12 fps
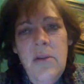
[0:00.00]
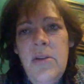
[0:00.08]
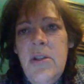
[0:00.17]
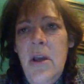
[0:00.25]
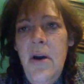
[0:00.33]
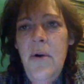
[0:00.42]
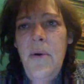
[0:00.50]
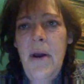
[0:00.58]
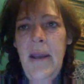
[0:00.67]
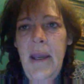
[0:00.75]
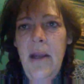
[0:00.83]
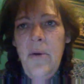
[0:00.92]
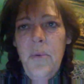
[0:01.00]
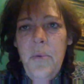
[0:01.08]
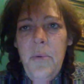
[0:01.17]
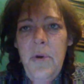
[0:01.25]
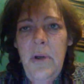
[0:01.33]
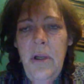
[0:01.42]
So I had a
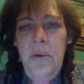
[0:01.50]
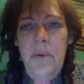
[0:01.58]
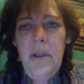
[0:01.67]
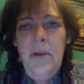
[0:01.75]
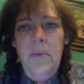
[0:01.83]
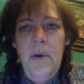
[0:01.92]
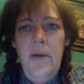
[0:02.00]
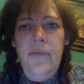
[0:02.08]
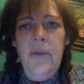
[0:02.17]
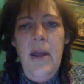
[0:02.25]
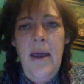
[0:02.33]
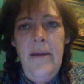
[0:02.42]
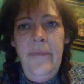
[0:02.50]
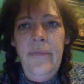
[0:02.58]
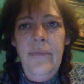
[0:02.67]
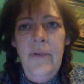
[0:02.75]
really, really rough life.